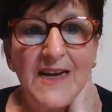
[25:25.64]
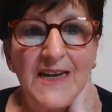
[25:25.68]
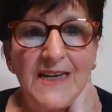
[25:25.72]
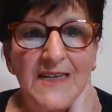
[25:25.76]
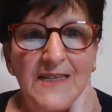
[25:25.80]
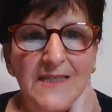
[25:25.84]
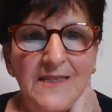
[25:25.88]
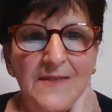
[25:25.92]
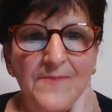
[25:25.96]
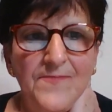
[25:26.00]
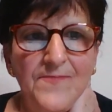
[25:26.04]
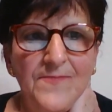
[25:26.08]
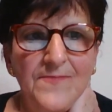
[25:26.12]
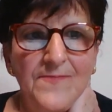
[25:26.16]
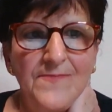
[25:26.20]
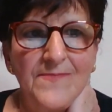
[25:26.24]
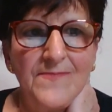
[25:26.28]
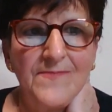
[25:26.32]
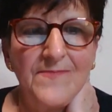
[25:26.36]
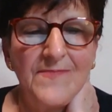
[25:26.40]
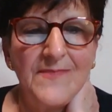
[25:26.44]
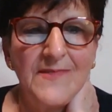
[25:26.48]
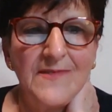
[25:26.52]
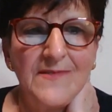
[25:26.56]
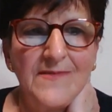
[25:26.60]
Great.
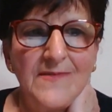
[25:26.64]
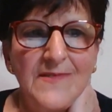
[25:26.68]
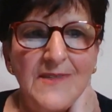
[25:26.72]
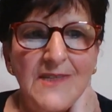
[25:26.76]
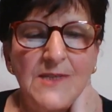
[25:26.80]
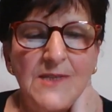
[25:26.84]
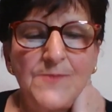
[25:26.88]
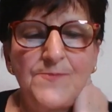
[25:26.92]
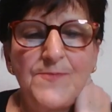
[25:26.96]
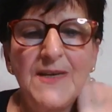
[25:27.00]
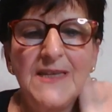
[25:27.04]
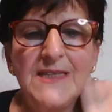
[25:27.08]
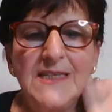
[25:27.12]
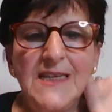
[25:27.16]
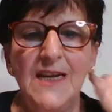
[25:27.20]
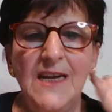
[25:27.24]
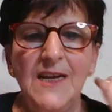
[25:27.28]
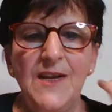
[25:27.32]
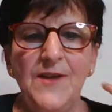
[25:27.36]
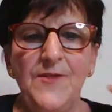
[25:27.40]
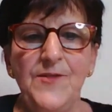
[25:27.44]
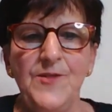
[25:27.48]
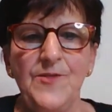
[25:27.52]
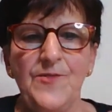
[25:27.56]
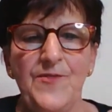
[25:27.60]

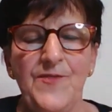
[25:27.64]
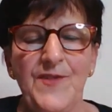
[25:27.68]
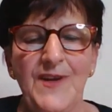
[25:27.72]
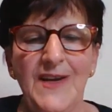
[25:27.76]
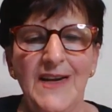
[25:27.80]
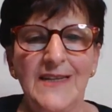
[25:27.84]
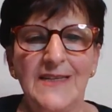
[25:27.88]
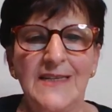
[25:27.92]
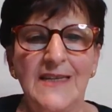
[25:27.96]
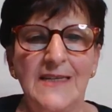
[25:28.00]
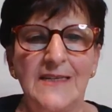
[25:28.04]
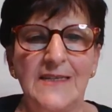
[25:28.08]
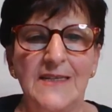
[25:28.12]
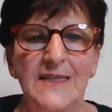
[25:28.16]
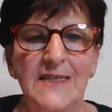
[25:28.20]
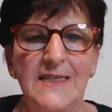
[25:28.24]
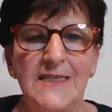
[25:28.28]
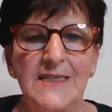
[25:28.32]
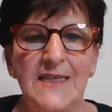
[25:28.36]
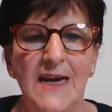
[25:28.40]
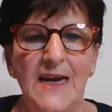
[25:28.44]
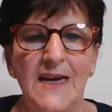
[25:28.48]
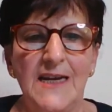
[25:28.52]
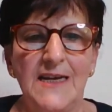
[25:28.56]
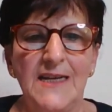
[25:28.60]
Especially if you feel that
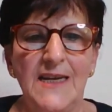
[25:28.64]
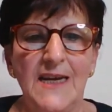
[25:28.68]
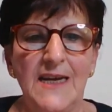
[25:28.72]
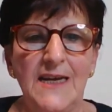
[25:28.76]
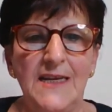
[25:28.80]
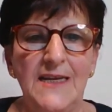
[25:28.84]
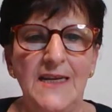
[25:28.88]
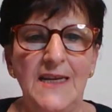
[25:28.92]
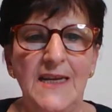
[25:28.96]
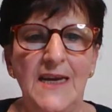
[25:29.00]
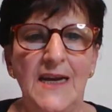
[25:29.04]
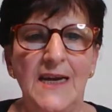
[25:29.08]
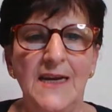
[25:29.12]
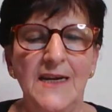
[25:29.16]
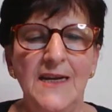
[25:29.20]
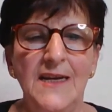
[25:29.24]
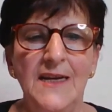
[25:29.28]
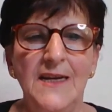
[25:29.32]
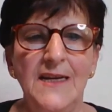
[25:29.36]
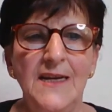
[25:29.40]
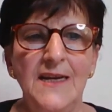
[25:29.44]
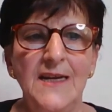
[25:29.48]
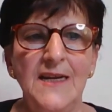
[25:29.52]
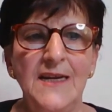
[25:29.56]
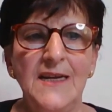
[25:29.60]
this area
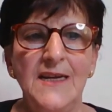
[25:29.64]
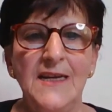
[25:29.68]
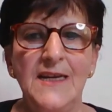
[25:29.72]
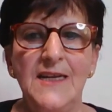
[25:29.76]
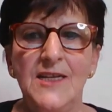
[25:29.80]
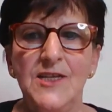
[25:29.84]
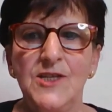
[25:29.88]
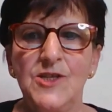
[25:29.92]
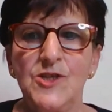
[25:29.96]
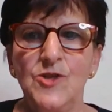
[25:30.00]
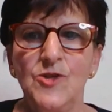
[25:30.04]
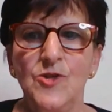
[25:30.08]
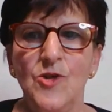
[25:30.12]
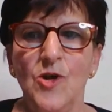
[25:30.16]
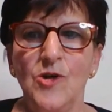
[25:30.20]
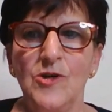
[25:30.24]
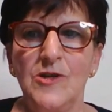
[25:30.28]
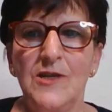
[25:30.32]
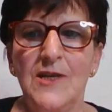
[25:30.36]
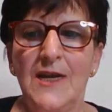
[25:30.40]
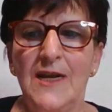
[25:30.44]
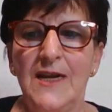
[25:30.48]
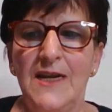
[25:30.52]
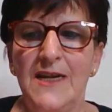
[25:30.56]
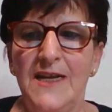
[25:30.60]
here is
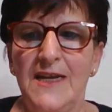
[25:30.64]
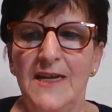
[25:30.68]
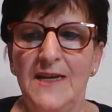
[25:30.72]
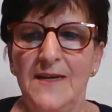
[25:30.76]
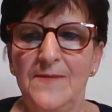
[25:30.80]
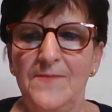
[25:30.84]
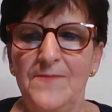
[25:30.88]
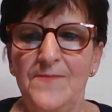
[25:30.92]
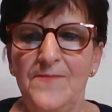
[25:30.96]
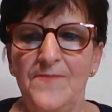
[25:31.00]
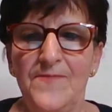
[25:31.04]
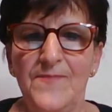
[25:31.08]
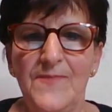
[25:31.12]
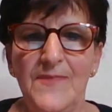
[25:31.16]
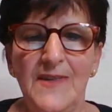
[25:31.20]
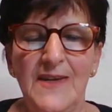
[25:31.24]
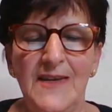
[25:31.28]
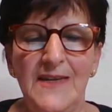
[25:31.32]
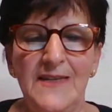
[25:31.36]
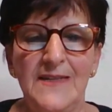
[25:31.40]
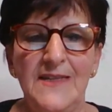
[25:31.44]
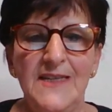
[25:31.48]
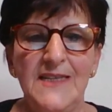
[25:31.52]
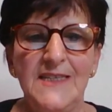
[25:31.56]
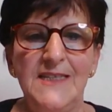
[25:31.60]
not clear.
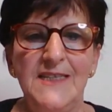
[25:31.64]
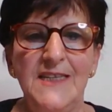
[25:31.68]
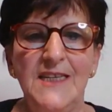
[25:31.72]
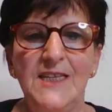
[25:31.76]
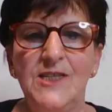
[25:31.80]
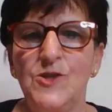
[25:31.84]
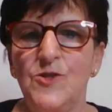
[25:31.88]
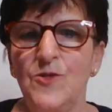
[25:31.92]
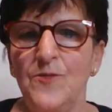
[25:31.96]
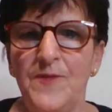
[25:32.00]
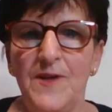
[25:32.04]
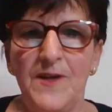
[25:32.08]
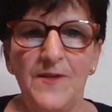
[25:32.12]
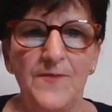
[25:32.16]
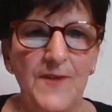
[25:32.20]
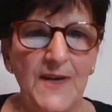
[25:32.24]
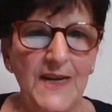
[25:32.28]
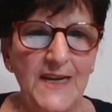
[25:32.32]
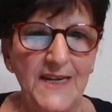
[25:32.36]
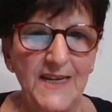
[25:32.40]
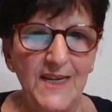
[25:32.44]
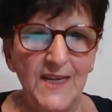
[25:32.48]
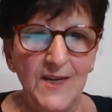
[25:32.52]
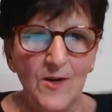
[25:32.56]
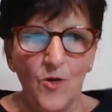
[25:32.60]
This needs to be
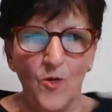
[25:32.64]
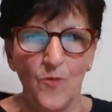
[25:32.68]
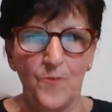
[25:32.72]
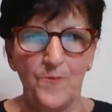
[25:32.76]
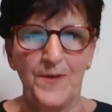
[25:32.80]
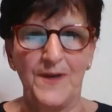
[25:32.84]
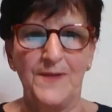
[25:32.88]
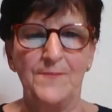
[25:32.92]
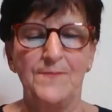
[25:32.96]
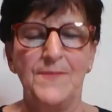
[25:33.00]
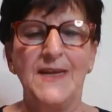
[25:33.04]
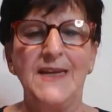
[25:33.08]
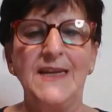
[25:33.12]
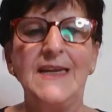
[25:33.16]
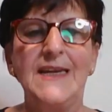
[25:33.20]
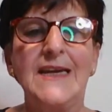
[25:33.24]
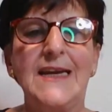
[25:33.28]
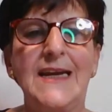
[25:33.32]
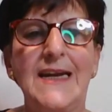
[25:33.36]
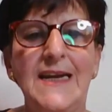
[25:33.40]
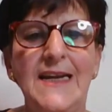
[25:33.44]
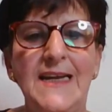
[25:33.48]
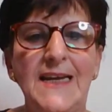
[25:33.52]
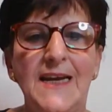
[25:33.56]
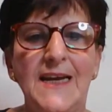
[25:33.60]
very open,
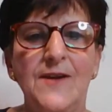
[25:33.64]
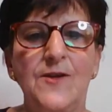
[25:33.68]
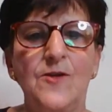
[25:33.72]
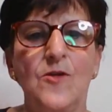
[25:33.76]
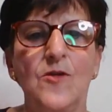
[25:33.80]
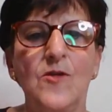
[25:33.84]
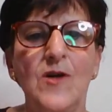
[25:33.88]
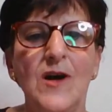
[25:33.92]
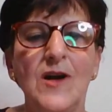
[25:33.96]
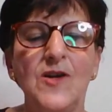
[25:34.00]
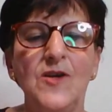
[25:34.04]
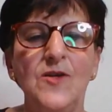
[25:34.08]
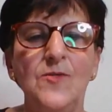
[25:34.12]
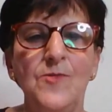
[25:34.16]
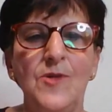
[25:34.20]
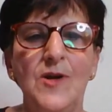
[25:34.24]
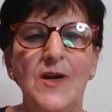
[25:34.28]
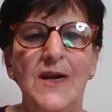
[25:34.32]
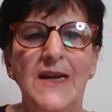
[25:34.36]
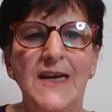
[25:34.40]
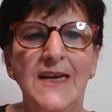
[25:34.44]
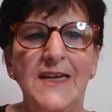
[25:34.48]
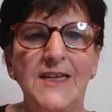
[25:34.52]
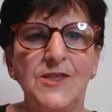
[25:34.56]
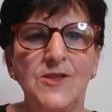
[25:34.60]
very clear. No
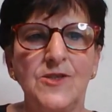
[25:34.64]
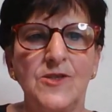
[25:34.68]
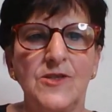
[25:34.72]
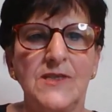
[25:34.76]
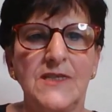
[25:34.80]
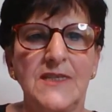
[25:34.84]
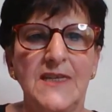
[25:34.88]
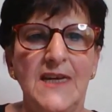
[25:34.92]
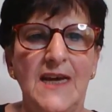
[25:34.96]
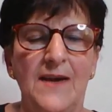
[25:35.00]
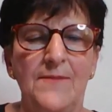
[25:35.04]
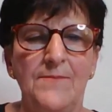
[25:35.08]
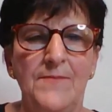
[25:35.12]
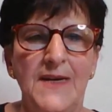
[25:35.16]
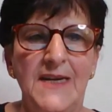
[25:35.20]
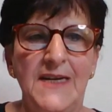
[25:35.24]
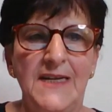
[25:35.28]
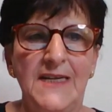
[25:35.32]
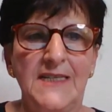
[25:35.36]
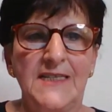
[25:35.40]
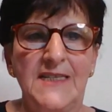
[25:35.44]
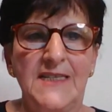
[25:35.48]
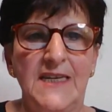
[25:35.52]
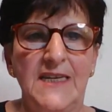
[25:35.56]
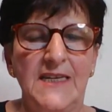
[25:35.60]
accumulations here,
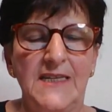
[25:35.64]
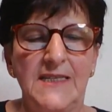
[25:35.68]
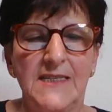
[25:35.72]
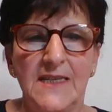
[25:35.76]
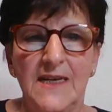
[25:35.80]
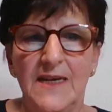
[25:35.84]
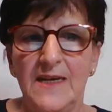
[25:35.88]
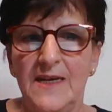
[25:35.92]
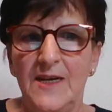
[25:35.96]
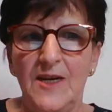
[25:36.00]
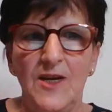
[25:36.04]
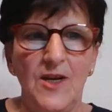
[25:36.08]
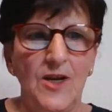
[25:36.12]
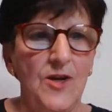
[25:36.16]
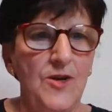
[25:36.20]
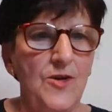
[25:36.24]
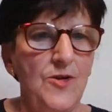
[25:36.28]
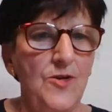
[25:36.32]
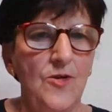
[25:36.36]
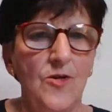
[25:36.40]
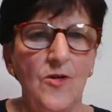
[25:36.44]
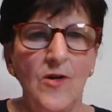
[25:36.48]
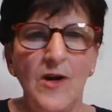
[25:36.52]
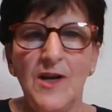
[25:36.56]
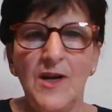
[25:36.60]
Mary says.
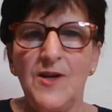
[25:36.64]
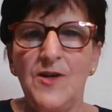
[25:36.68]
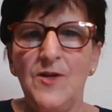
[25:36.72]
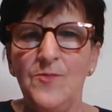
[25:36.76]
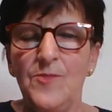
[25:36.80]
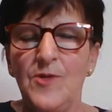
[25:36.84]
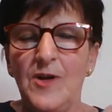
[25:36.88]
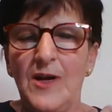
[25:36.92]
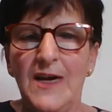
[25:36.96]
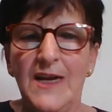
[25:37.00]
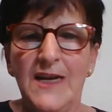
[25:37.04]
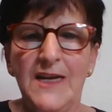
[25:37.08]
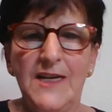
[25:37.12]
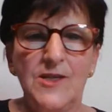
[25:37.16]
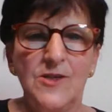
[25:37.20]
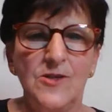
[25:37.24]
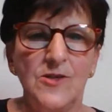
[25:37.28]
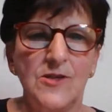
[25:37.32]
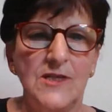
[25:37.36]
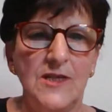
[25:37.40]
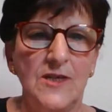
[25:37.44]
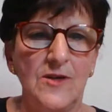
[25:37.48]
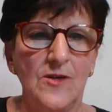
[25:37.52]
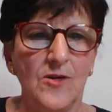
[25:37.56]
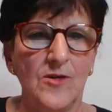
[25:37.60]
No
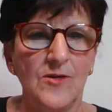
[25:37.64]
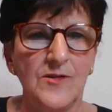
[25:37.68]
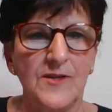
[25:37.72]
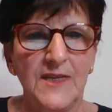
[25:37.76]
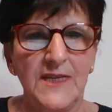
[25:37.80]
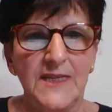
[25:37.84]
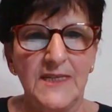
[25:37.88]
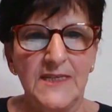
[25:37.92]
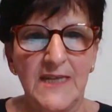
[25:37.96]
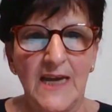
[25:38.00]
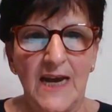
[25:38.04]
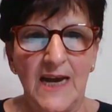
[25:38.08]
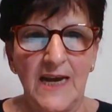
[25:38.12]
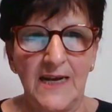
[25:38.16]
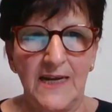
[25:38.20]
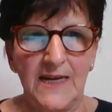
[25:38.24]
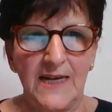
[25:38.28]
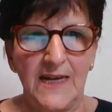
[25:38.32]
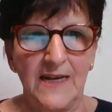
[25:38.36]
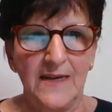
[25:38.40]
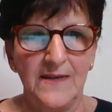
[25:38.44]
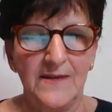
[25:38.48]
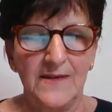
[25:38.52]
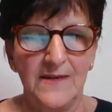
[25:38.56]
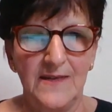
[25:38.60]
accumulations in all this
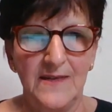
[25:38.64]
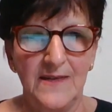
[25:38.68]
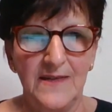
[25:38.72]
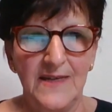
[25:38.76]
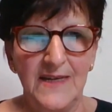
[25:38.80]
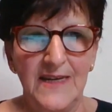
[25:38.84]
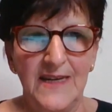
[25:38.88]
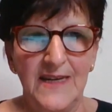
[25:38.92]
area.